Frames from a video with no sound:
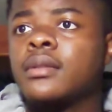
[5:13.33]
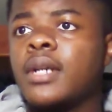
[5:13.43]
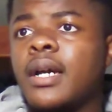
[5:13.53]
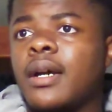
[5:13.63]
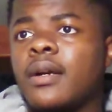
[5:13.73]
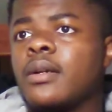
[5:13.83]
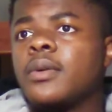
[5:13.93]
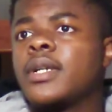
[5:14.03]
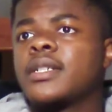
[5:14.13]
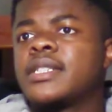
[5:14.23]
I don't know
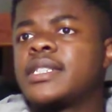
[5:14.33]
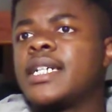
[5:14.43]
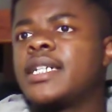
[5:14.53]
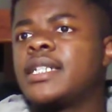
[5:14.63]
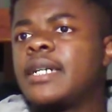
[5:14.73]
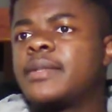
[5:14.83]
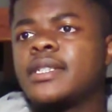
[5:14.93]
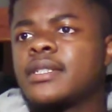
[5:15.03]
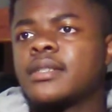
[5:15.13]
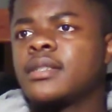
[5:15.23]
what else to say.
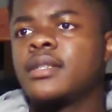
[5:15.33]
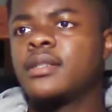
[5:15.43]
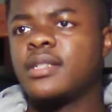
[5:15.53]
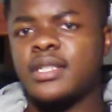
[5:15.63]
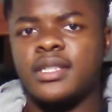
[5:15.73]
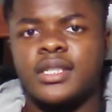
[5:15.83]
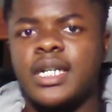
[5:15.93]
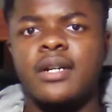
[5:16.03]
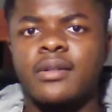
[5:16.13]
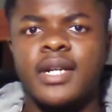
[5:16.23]
This is
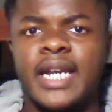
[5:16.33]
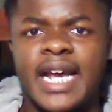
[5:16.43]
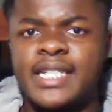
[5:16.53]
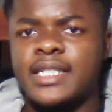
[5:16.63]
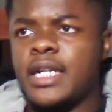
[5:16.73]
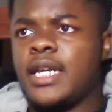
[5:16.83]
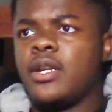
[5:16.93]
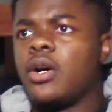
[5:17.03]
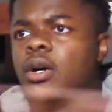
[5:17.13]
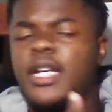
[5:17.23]
not okay. As in
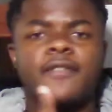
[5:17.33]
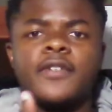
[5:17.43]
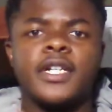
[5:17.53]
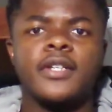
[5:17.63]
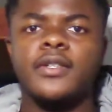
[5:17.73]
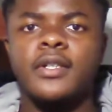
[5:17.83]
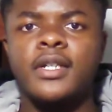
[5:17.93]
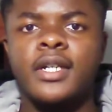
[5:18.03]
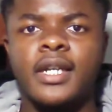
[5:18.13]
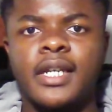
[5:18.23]
every other
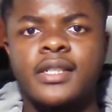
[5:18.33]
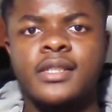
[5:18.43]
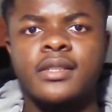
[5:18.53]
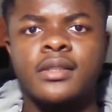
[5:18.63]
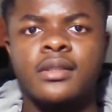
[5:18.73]
case.